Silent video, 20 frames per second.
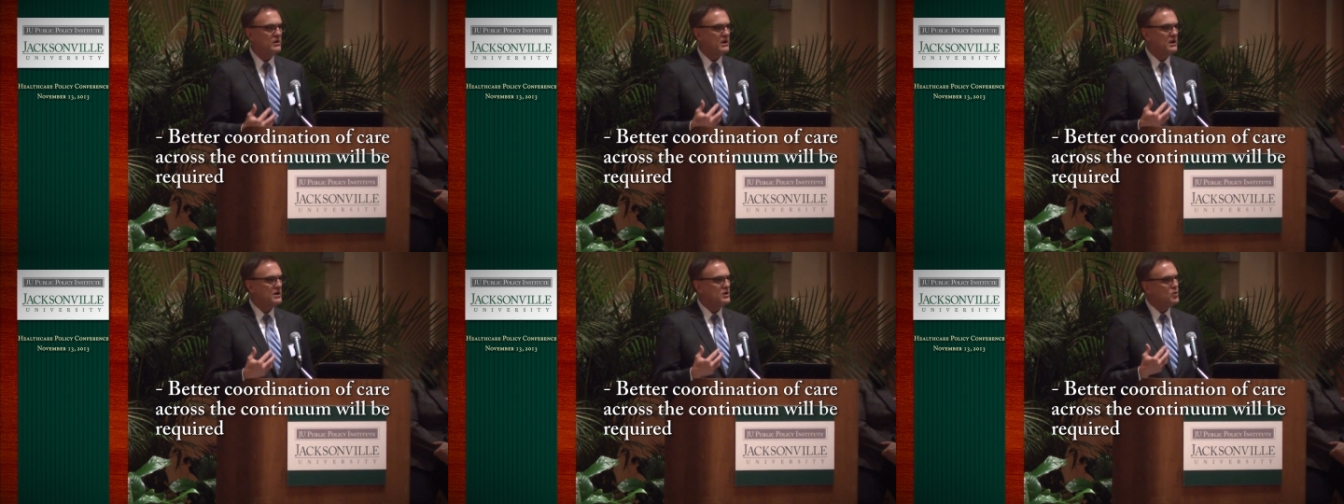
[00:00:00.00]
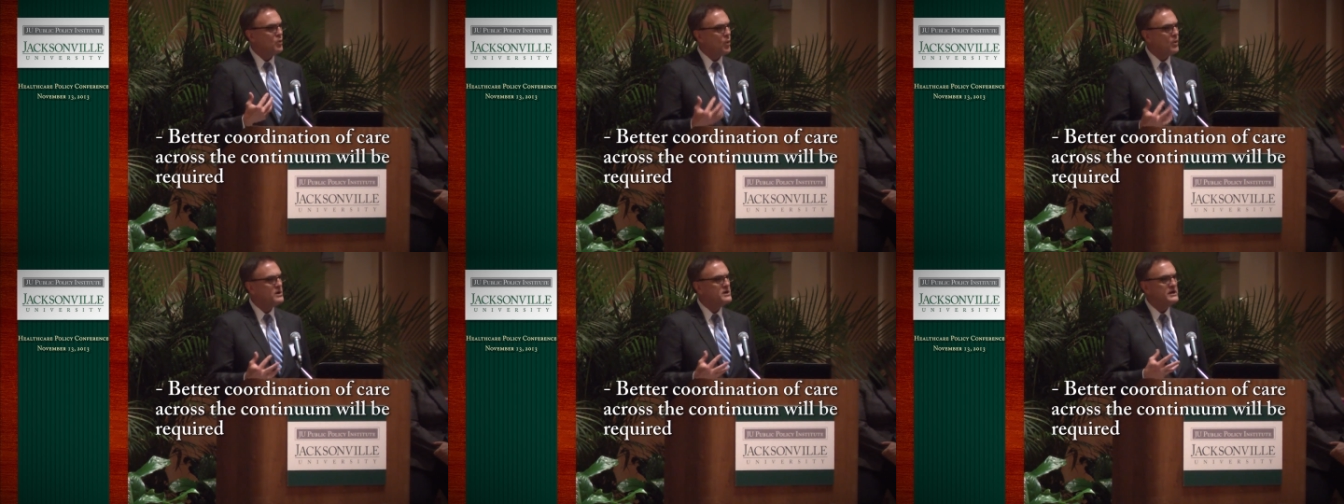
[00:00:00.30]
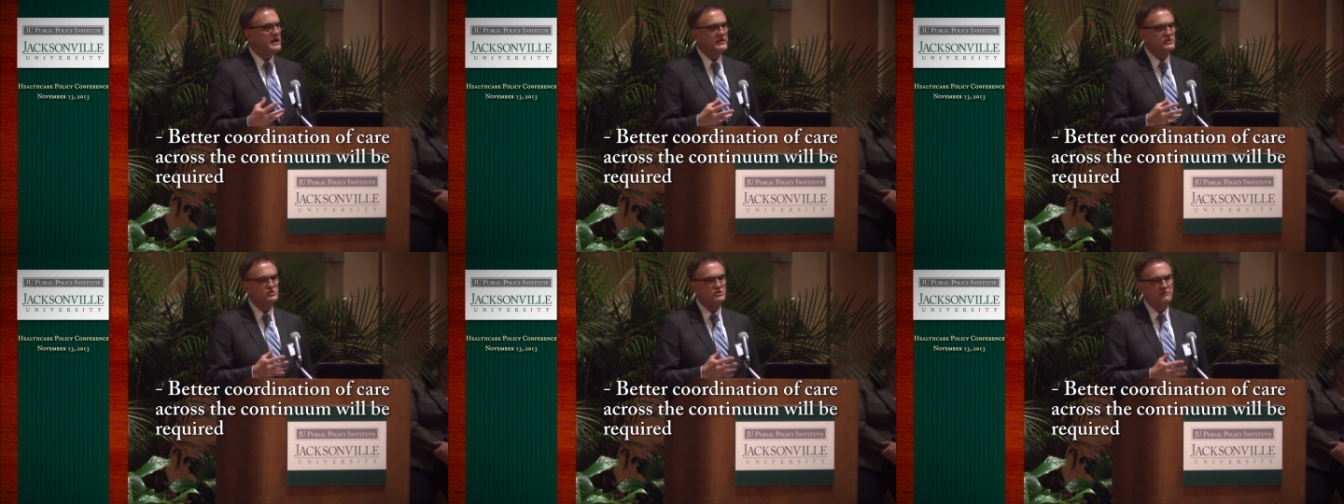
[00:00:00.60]

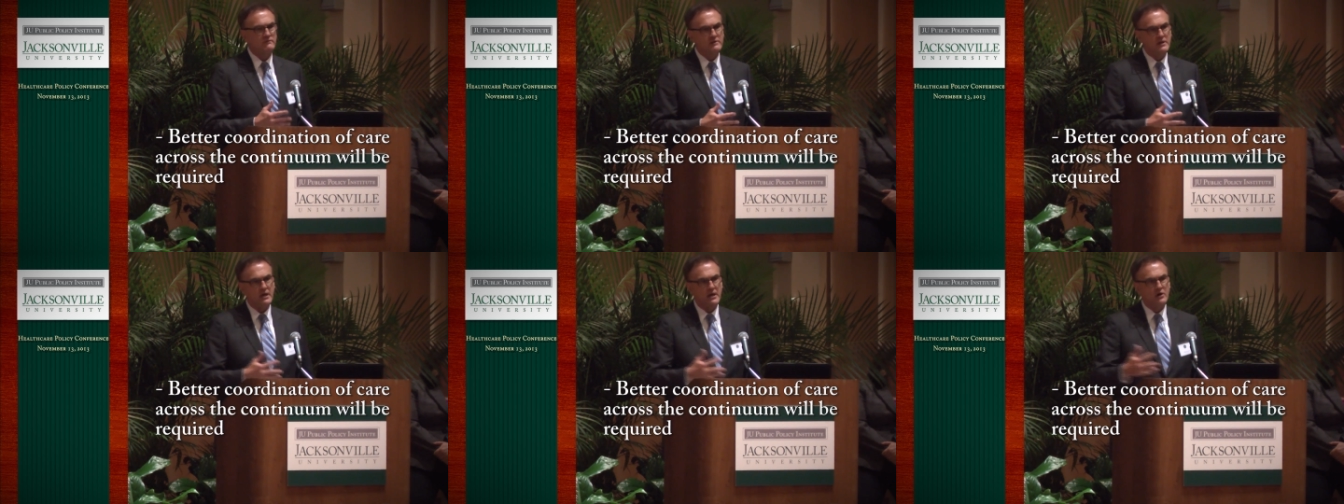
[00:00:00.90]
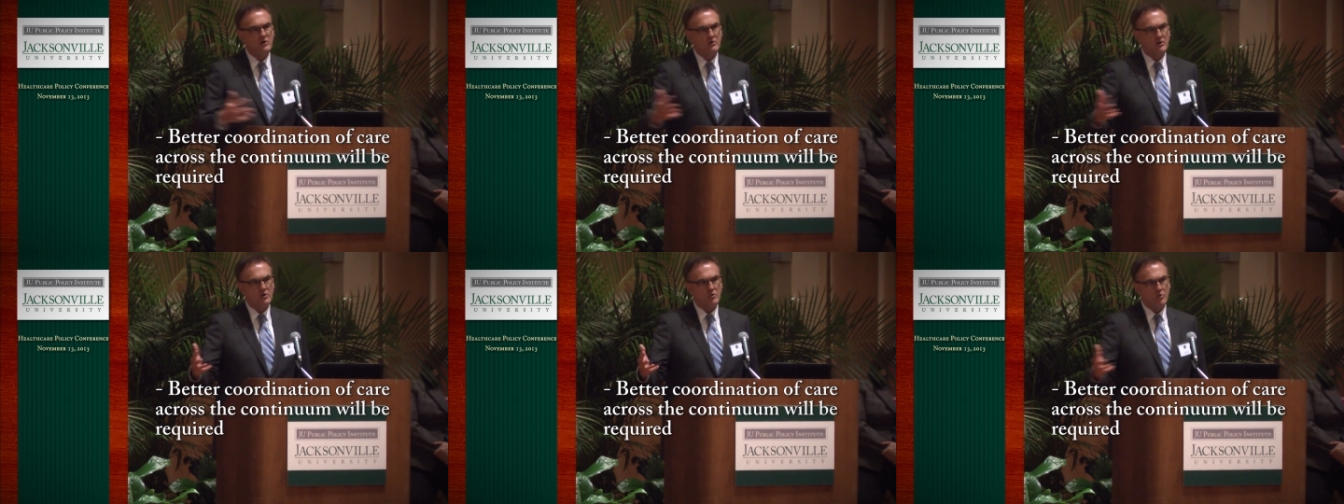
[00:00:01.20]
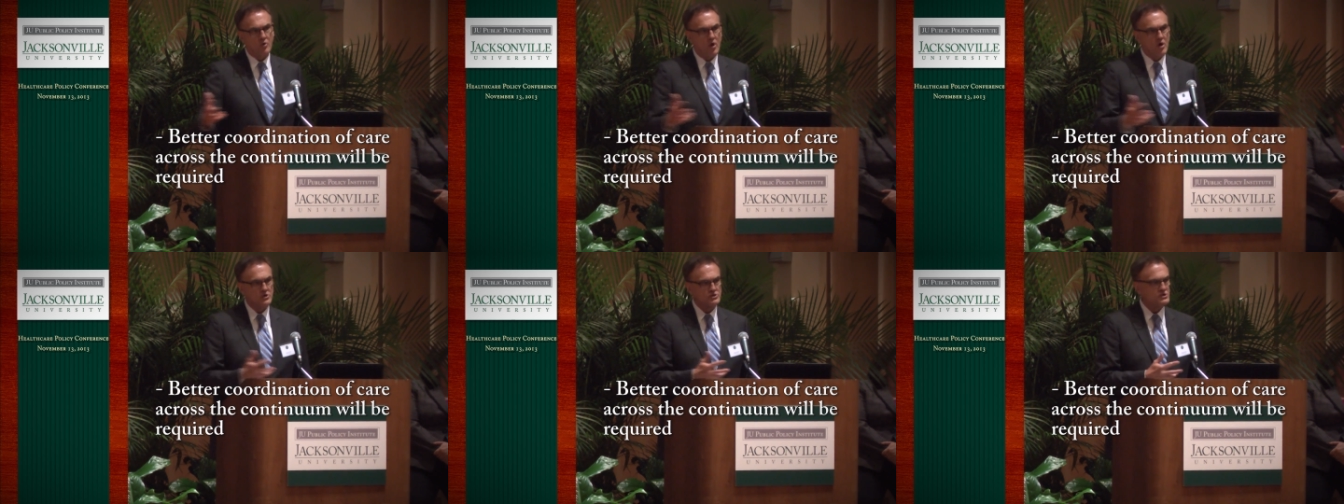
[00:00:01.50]
coordination of care
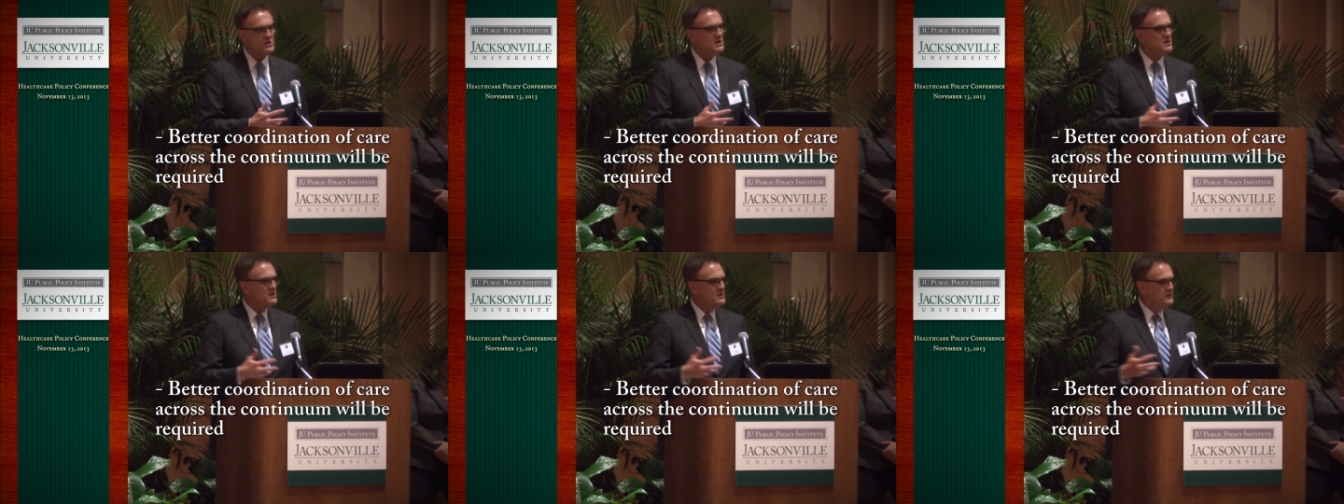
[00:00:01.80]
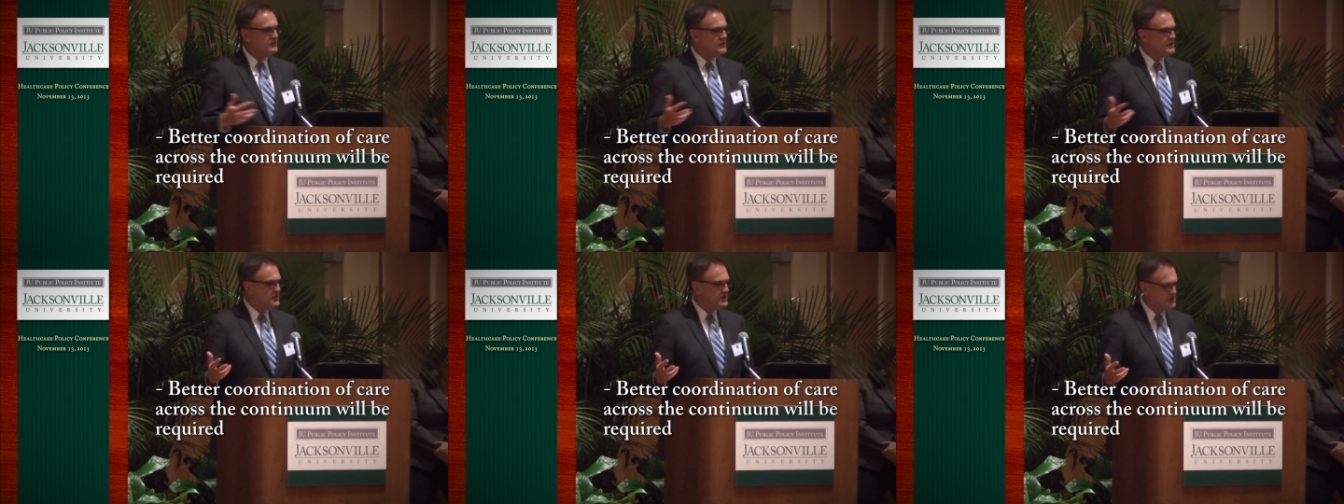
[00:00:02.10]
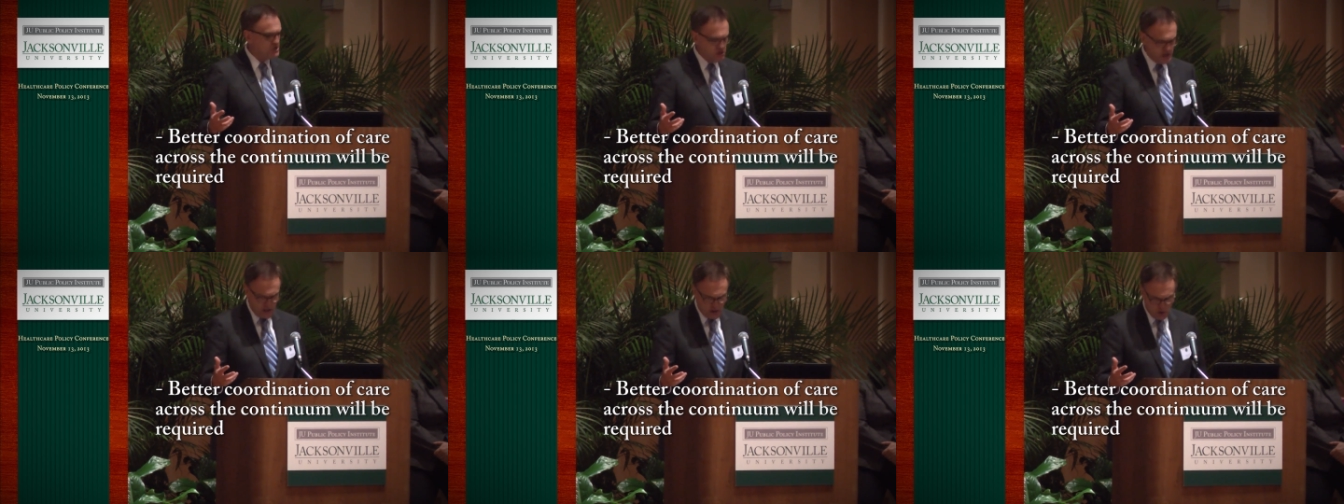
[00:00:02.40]
across the
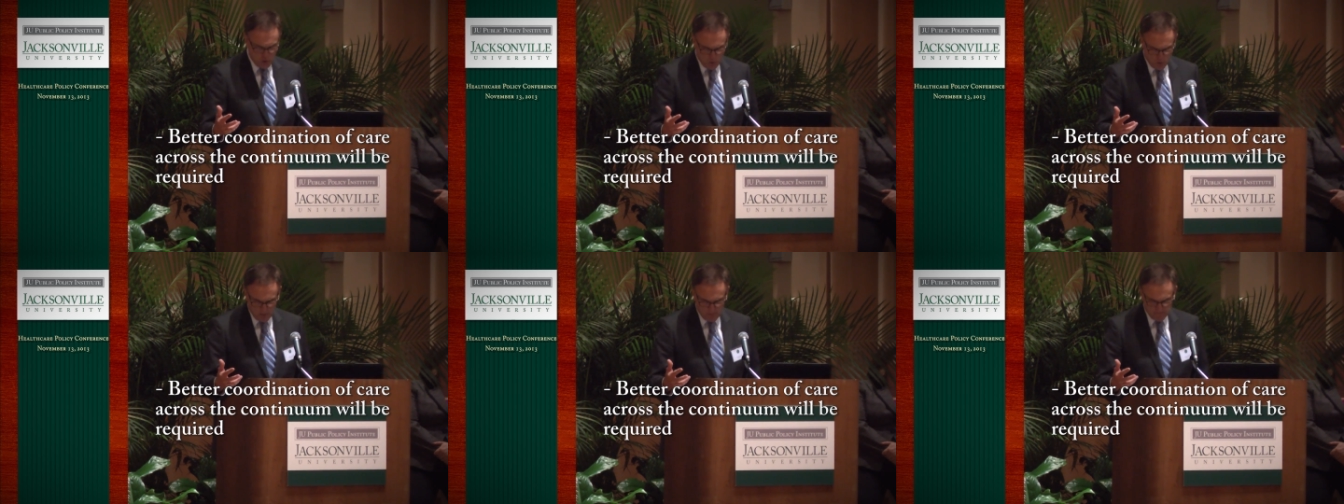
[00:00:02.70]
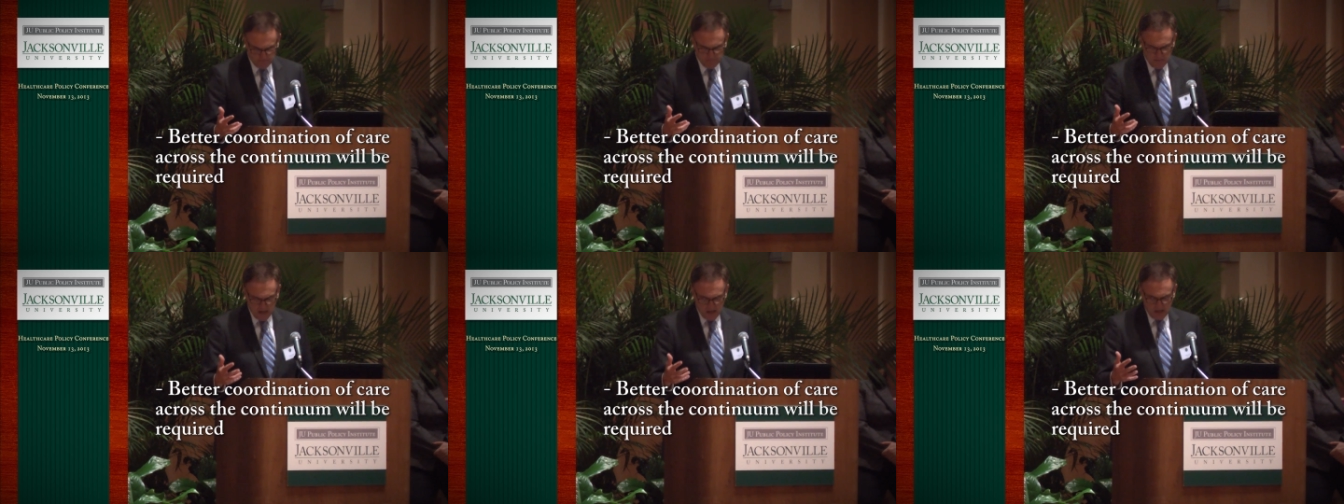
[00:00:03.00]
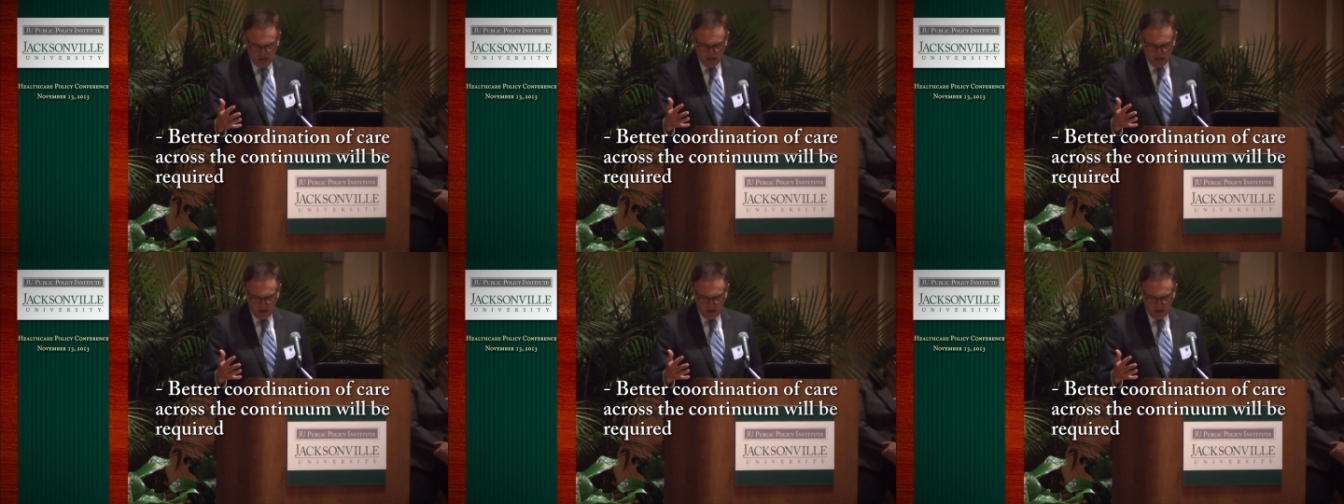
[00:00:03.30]
continuum.